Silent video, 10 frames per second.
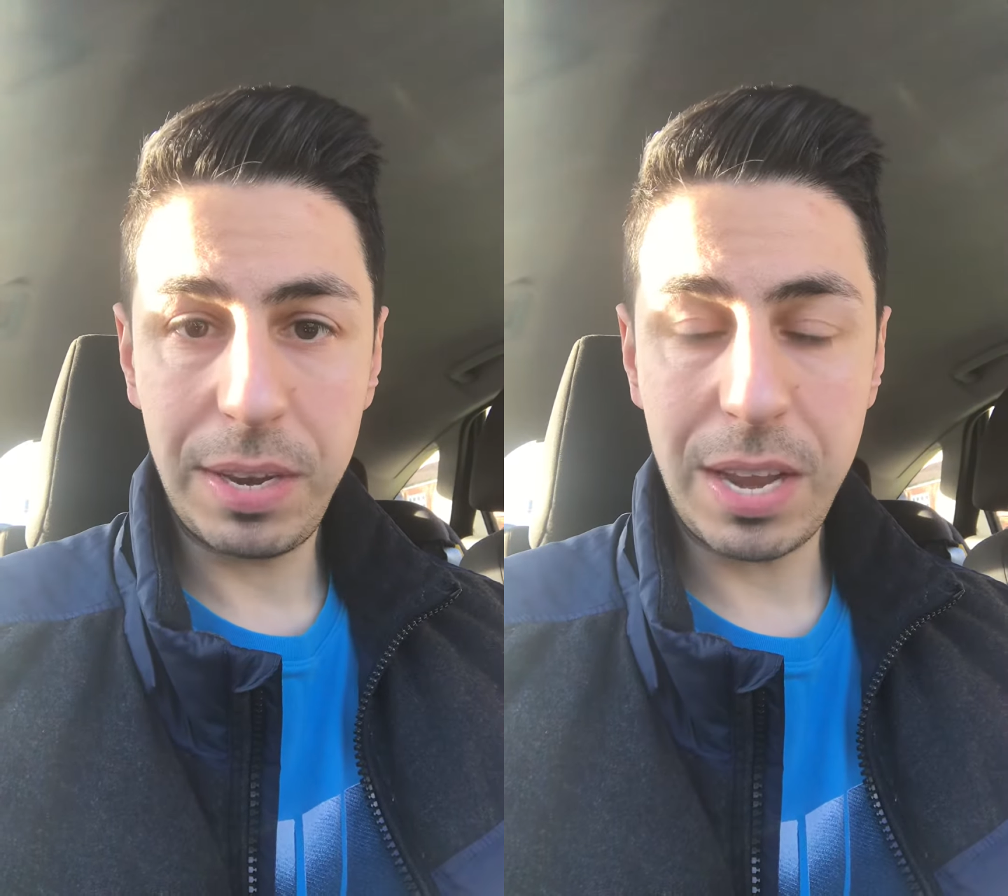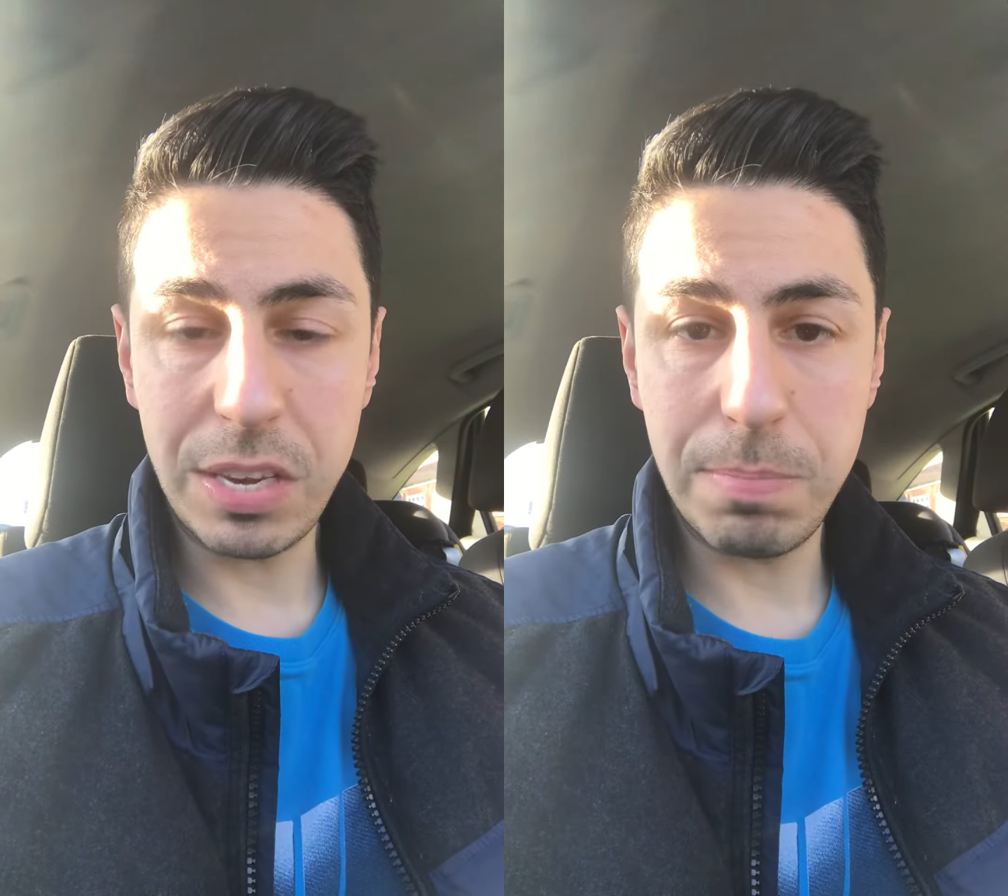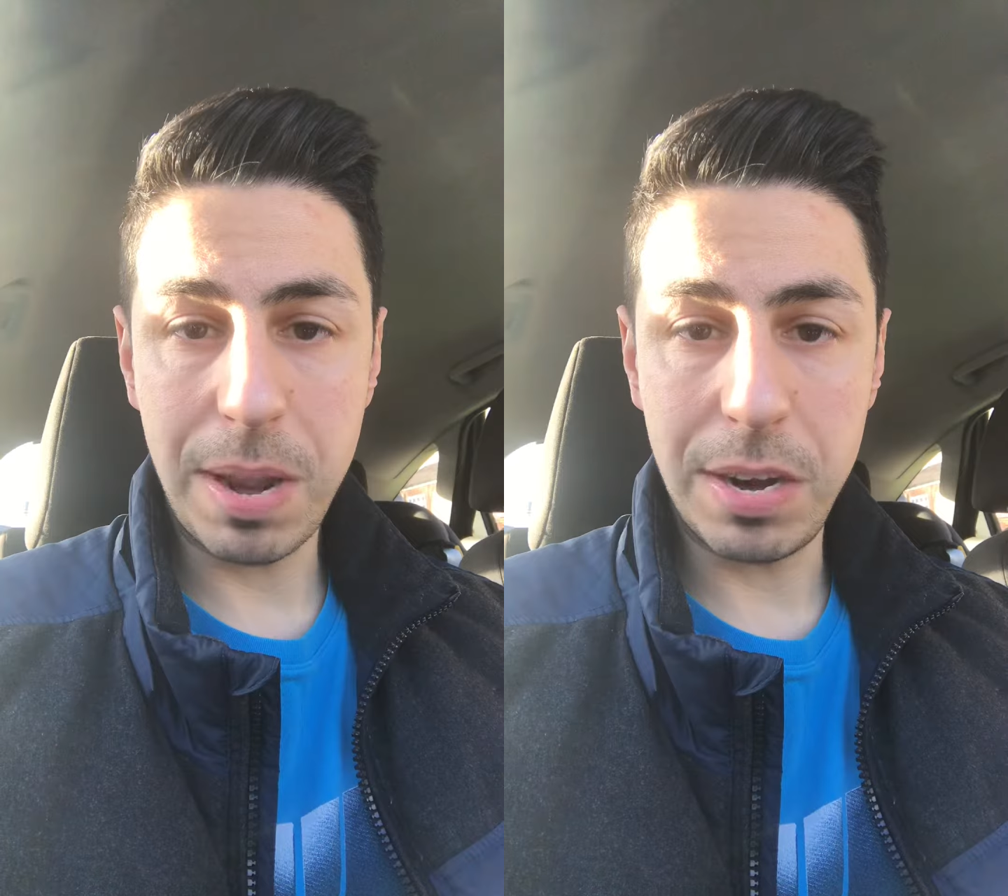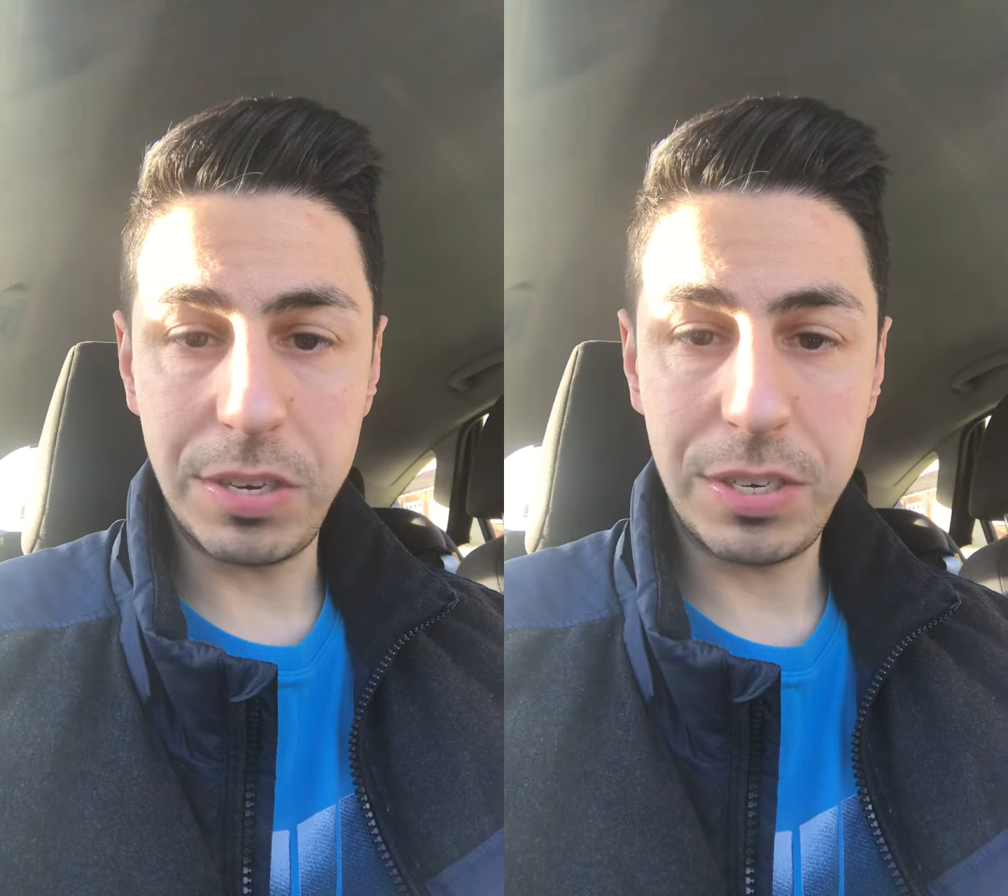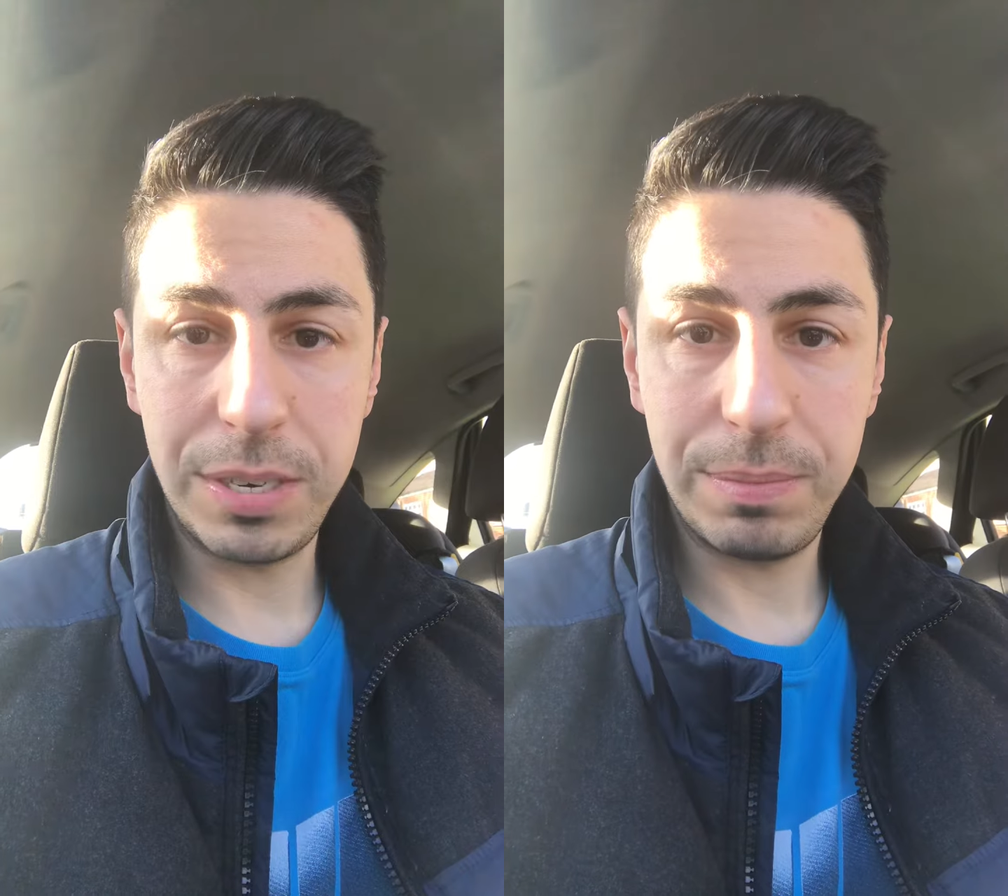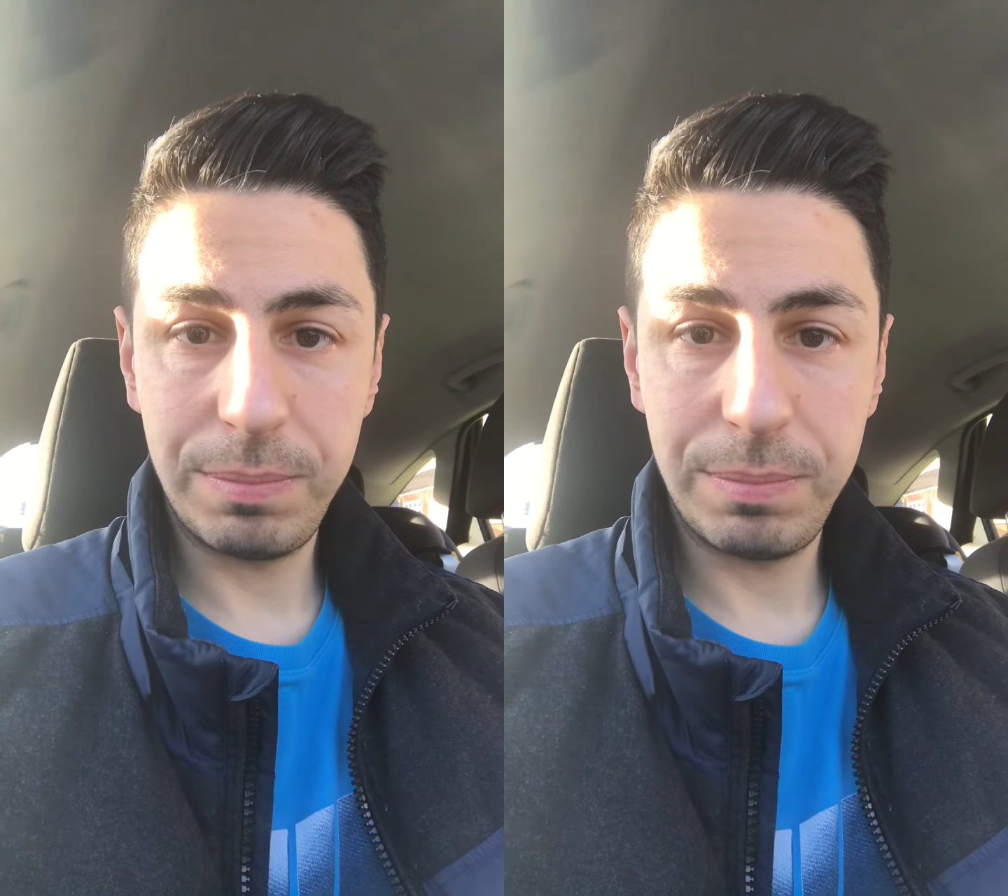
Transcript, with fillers: gets managed.